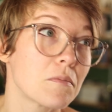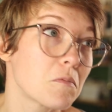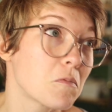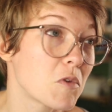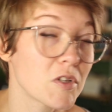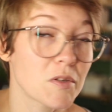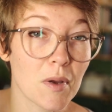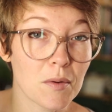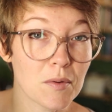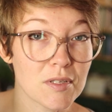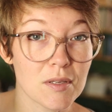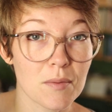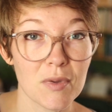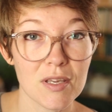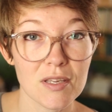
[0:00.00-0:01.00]
was my
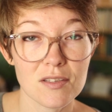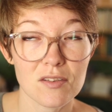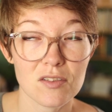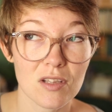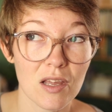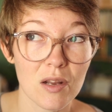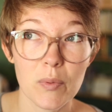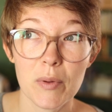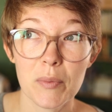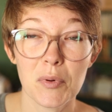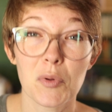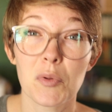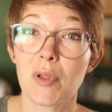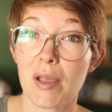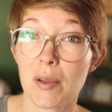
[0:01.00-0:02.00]
reason, because there's a lot of
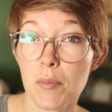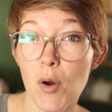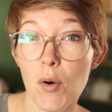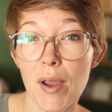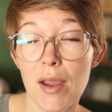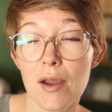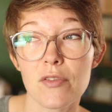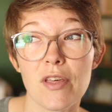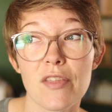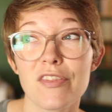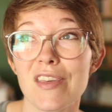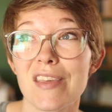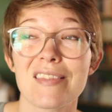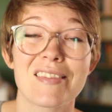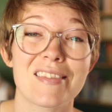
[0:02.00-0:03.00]
people who like mohair that
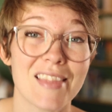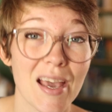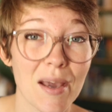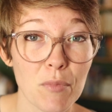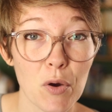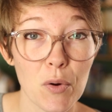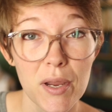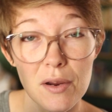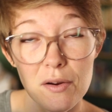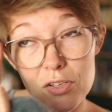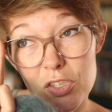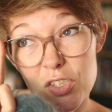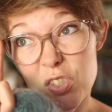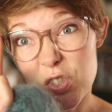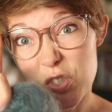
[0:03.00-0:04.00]
think that mohair
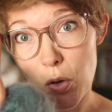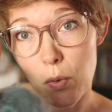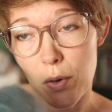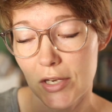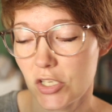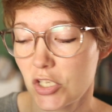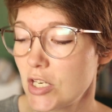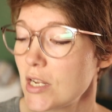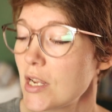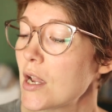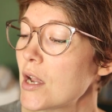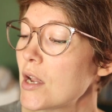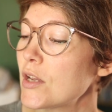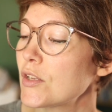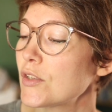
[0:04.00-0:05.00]
is so itchy.
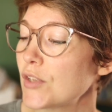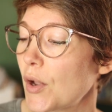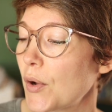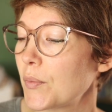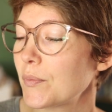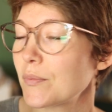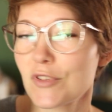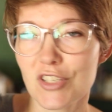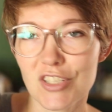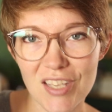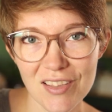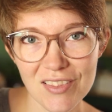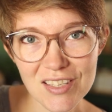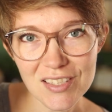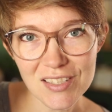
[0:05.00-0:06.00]
So she
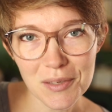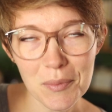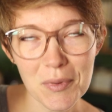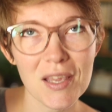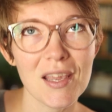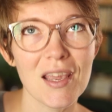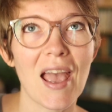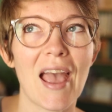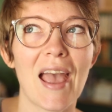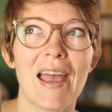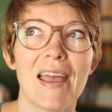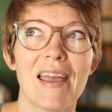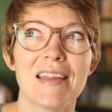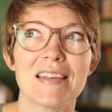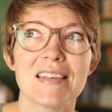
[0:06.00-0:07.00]
sent this to me
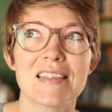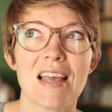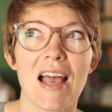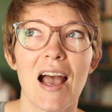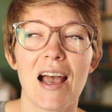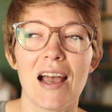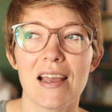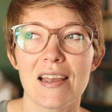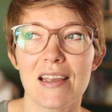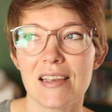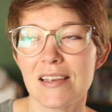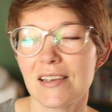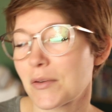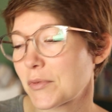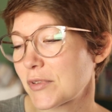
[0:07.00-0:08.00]
and
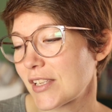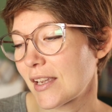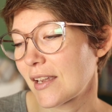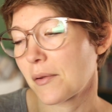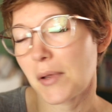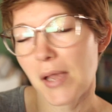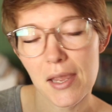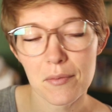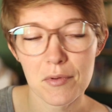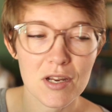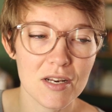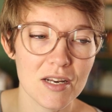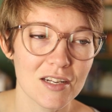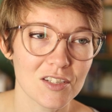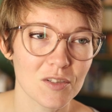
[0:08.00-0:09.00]
I was like, okay, I'm
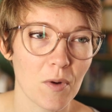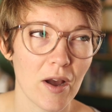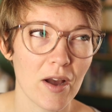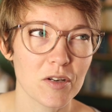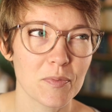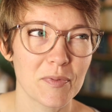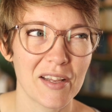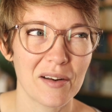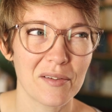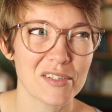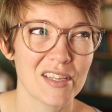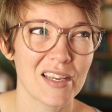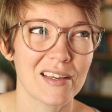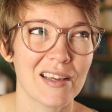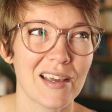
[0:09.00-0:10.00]
gonna knit a swatch, but then I
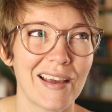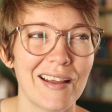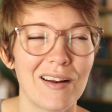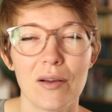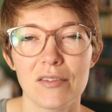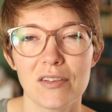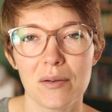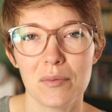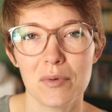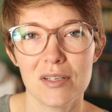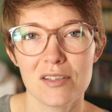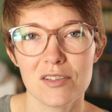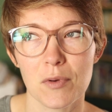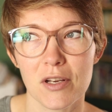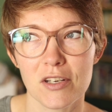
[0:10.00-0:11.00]
was like, I don't have time to knit
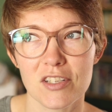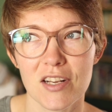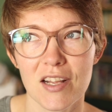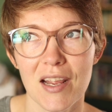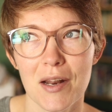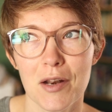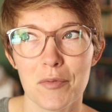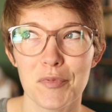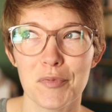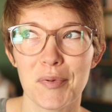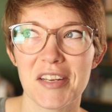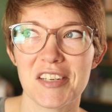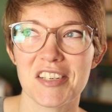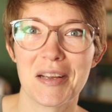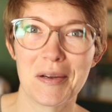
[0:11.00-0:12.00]
a swatch today and I'm
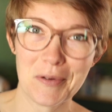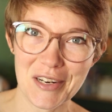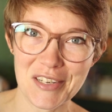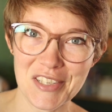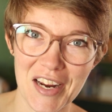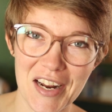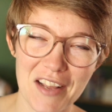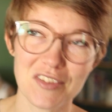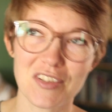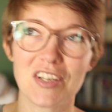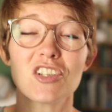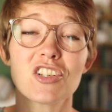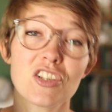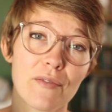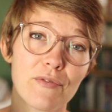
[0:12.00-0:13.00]
impatient and I want to try it out. So I
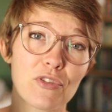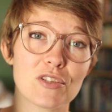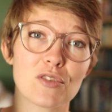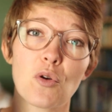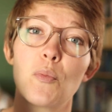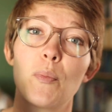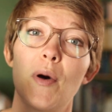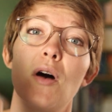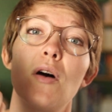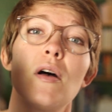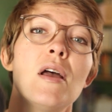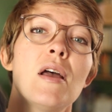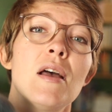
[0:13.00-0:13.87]
just shoved this whole ball,